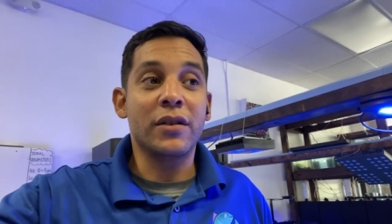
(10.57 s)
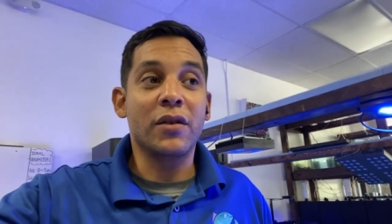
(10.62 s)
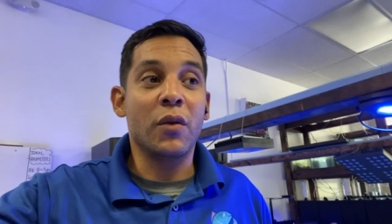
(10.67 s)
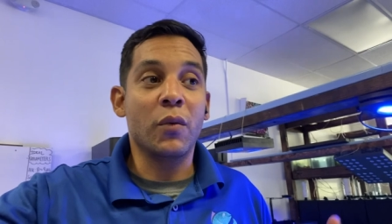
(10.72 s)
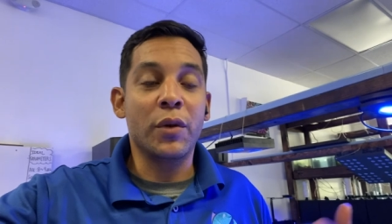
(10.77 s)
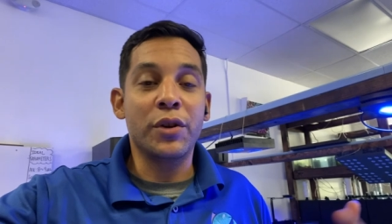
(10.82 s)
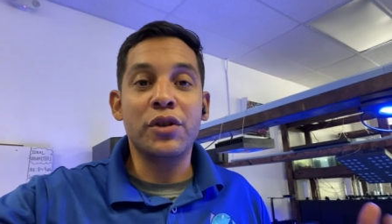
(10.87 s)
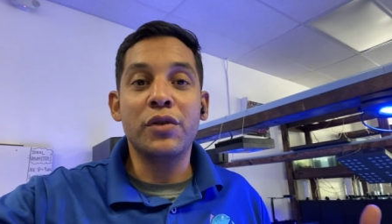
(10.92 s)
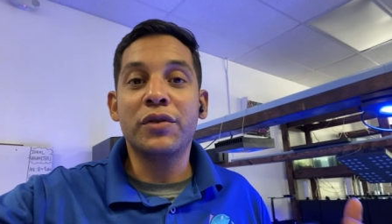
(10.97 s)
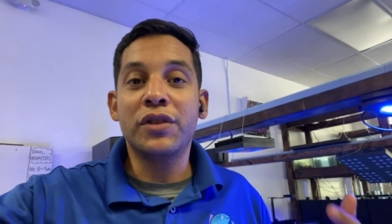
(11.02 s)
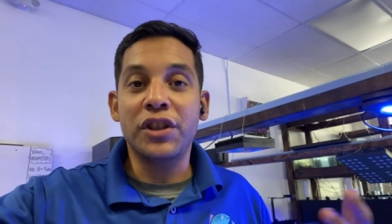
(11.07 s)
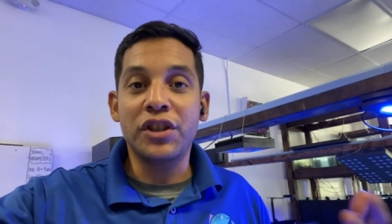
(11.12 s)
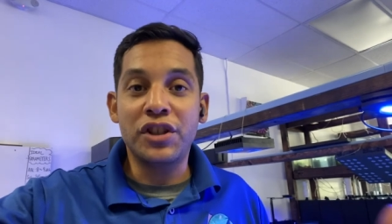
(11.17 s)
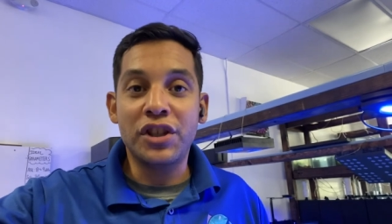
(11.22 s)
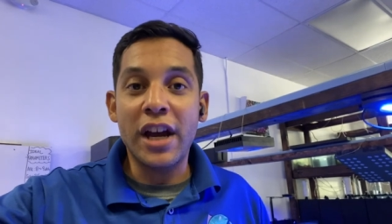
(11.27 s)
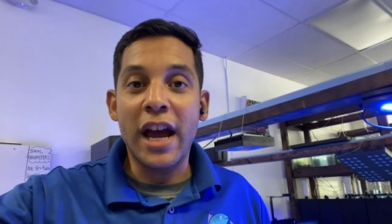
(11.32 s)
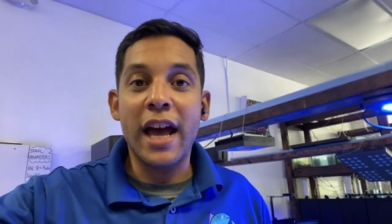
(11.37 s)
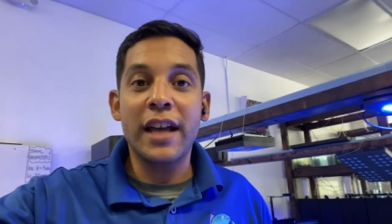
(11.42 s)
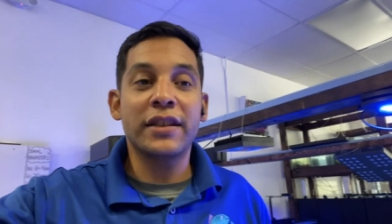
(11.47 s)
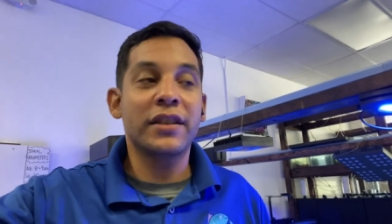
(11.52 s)
You know, what do you
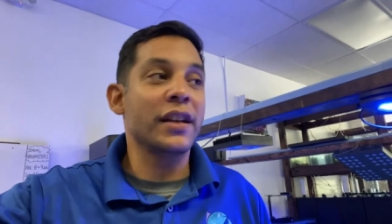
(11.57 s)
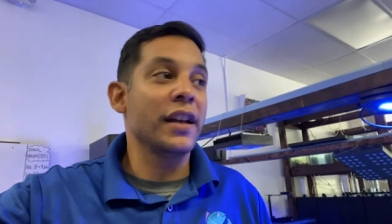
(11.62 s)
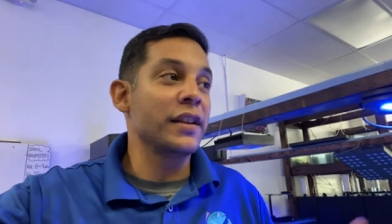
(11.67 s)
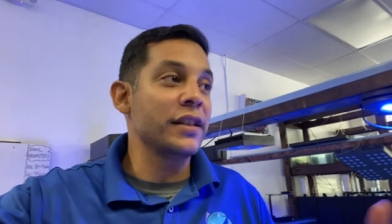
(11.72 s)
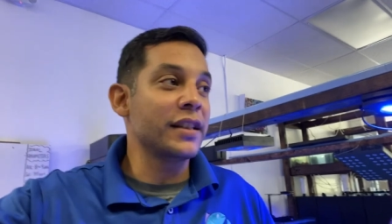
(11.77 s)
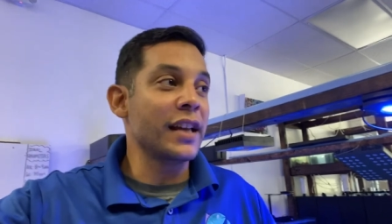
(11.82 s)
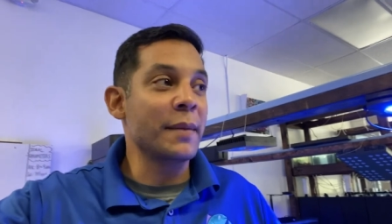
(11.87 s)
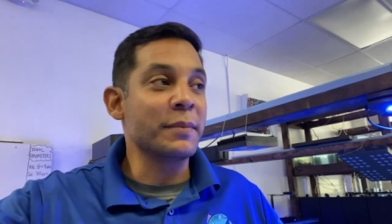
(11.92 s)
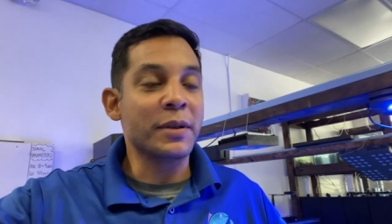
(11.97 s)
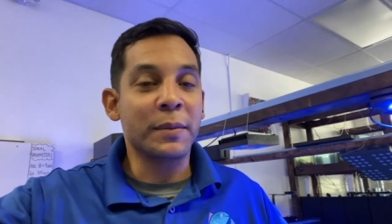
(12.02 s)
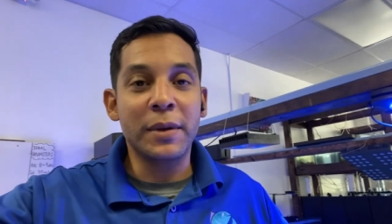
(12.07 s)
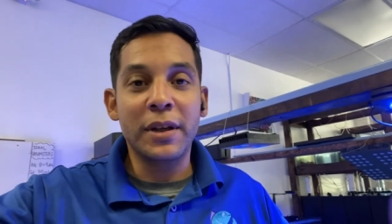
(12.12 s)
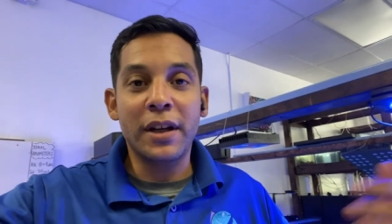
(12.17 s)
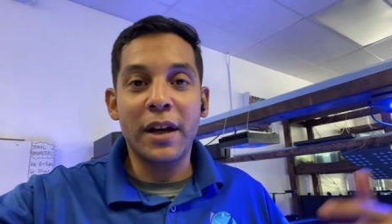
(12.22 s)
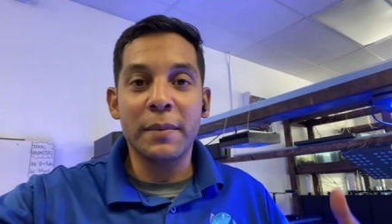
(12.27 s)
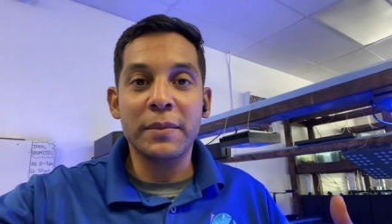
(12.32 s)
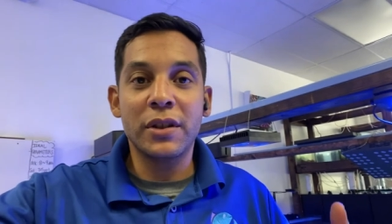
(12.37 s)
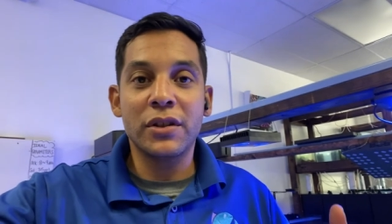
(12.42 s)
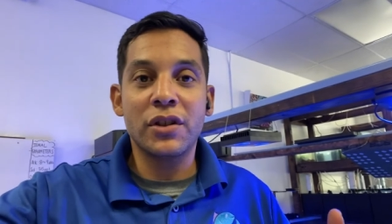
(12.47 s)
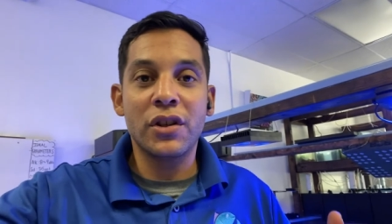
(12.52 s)
suggest? Anytime somebody
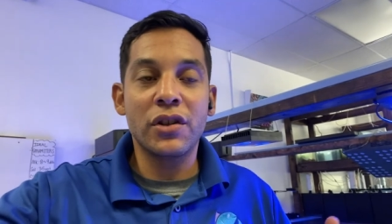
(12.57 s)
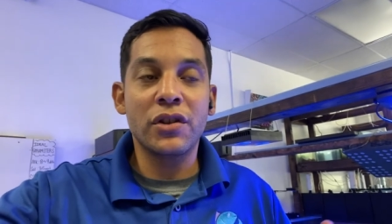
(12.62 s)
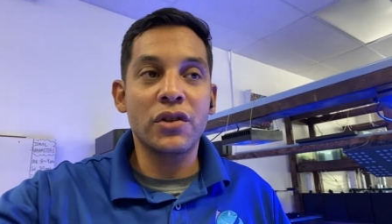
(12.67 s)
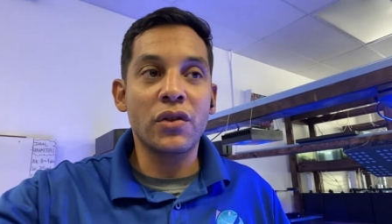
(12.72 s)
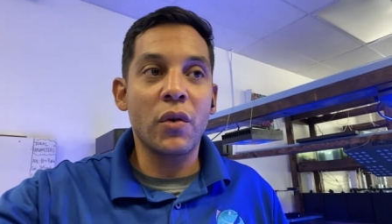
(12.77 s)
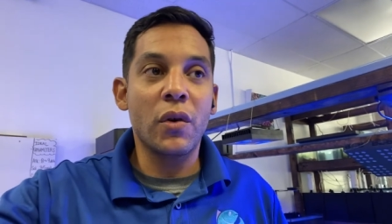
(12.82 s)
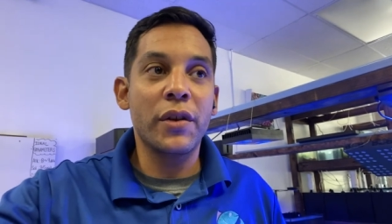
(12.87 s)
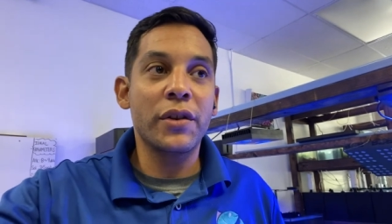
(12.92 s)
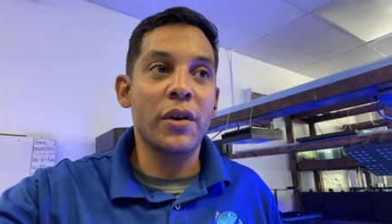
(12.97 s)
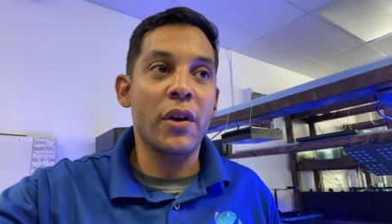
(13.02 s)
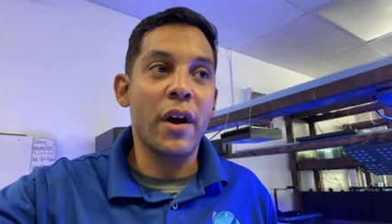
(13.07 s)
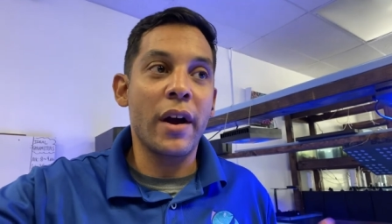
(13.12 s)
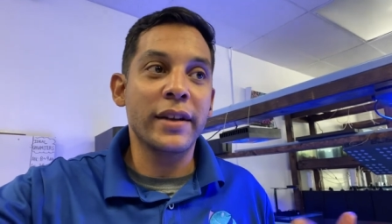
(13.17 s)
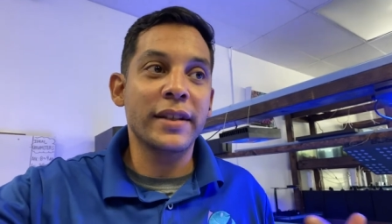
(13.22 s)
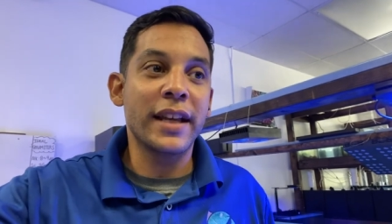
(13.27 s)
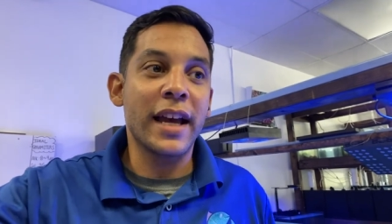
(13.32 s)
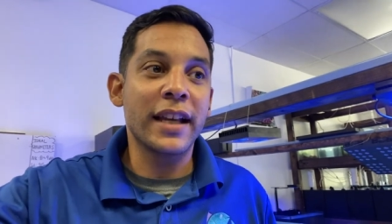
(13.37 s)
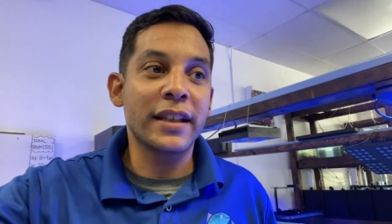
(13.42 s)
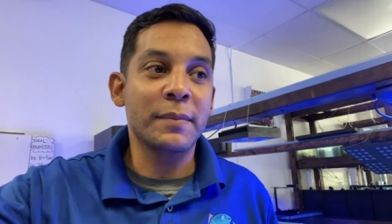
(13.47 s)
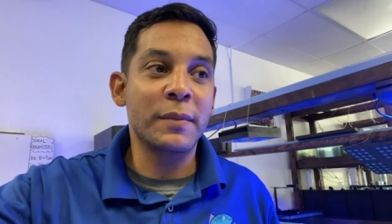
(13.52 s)
comes into the store, they're
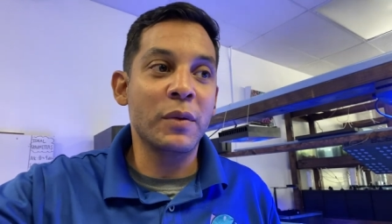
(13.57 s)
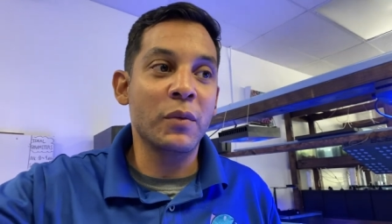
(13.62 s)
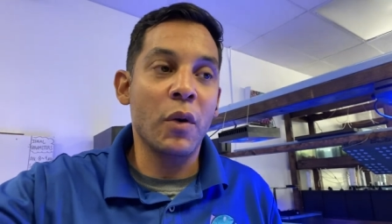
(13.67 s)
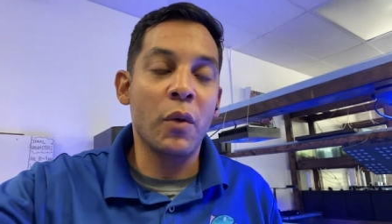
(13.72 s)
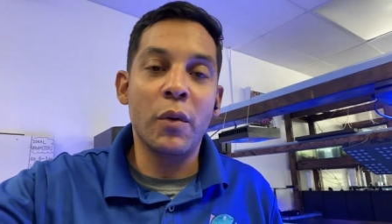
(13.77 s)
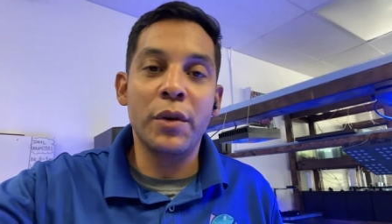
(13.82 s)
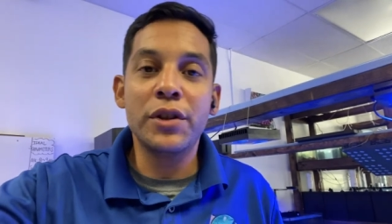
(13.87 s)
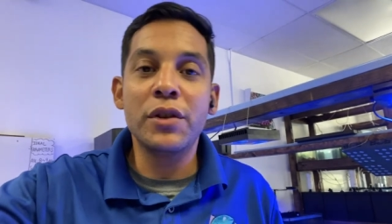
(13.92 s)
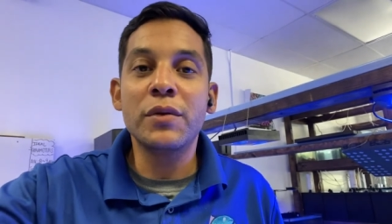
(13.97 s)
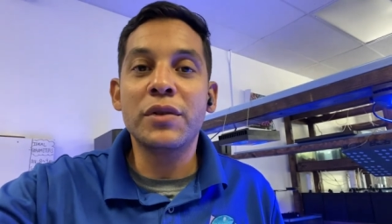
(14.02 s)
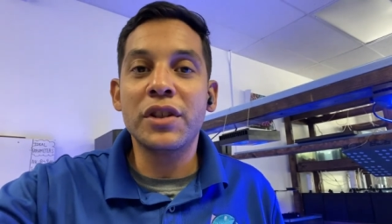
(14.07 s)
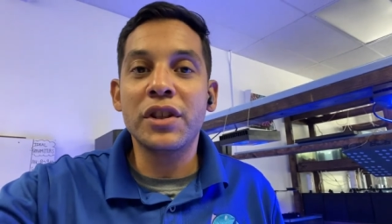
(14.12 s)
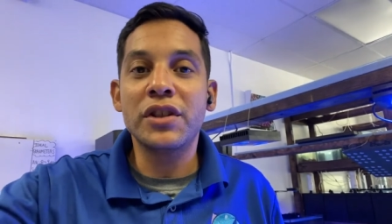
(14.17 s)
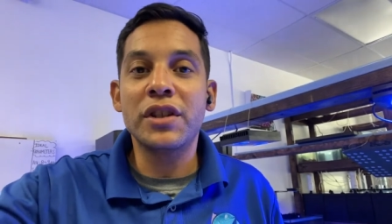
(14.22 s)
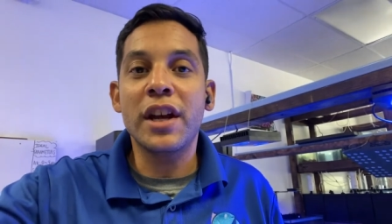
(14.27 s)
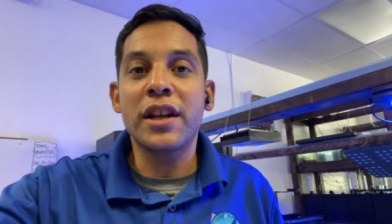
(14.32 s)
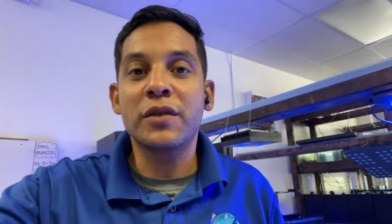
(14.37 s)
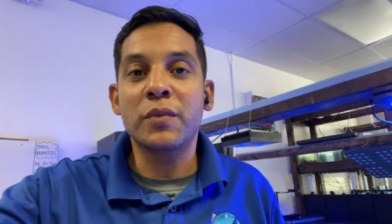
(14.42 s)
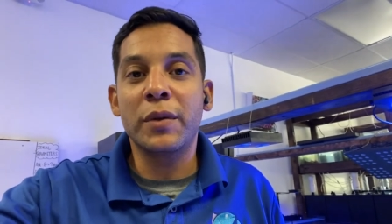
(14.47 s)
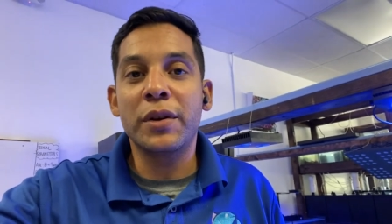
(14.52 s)
always asking me, well, what do you suggest?